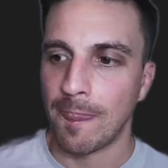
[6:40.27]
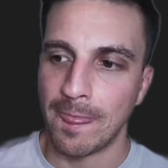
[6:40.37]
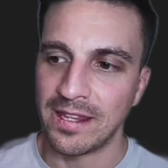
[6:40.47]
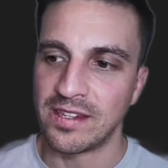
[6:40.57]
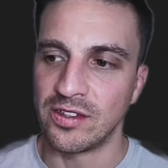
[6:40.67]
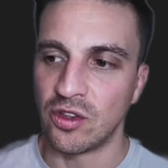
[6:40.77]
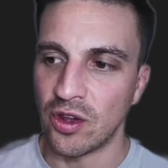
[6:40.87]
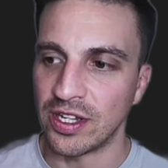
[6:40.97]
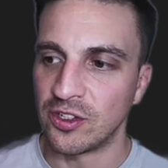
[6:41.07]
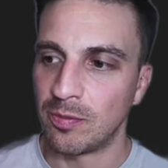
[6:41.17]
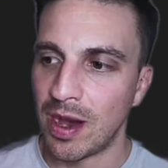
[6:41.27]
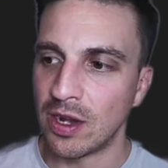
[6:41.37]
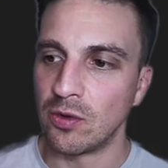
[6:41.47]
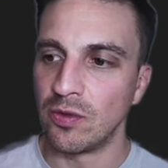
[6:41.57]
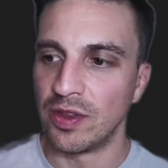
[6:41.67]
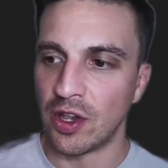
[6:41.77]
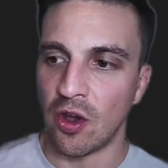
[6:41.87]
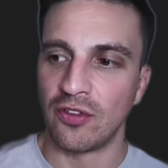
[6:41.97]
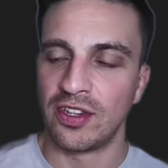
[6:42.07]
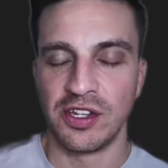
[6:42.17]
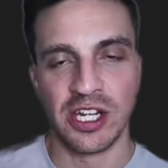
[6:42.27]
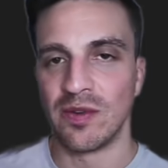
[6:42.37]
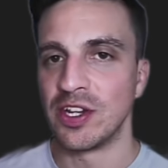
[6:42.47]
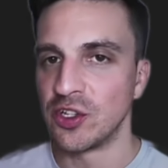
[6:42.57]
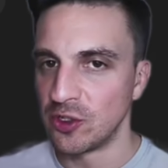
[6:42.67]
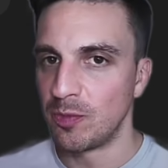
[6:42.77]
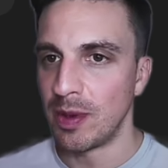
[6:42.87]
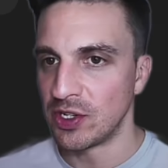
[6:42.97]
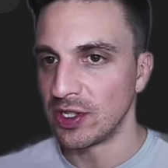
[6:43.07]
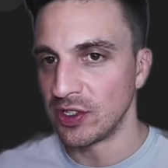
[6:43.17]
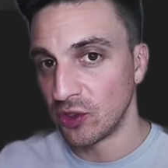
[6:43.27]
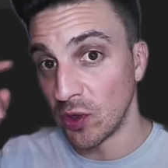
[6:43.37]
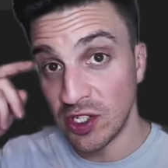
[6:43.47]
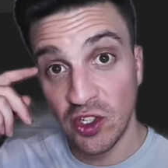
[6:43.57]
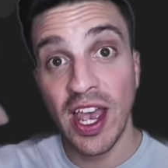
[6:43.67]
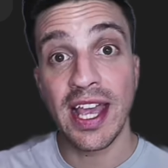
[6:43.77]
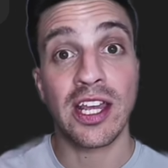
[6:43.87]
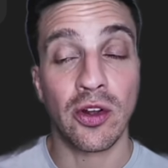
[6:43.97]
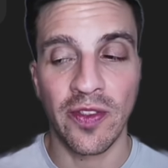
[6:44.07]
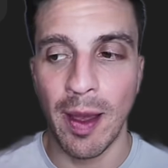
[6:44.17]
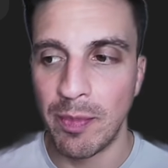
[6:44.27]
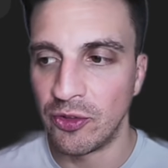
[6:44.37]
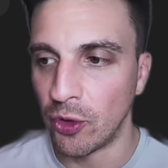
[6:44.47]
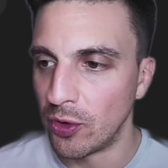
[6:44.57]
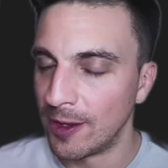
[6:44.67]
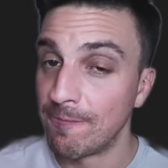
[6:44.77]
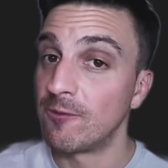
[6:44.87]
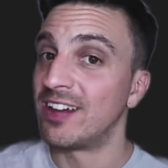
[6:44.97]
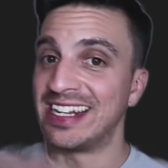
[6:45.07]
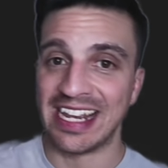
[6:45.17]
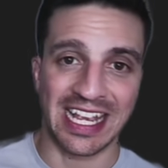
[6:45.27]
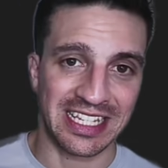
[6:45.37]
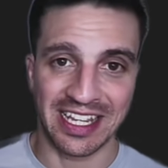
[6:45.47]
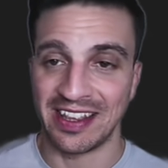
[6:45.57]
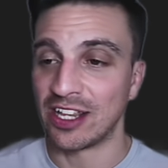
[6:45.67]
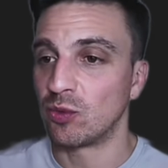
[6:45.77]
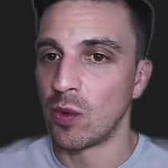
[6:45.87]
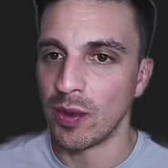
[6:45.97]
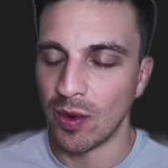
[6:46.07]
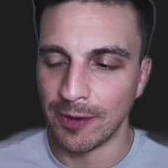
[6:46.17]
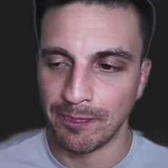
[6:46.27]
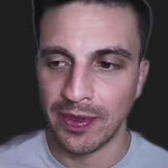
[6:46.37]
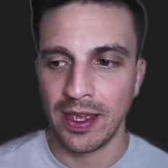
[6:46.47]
that says, got it, Sparkle, the content generation specialist. So it's taken on that persona. Fantastic, that's what we want.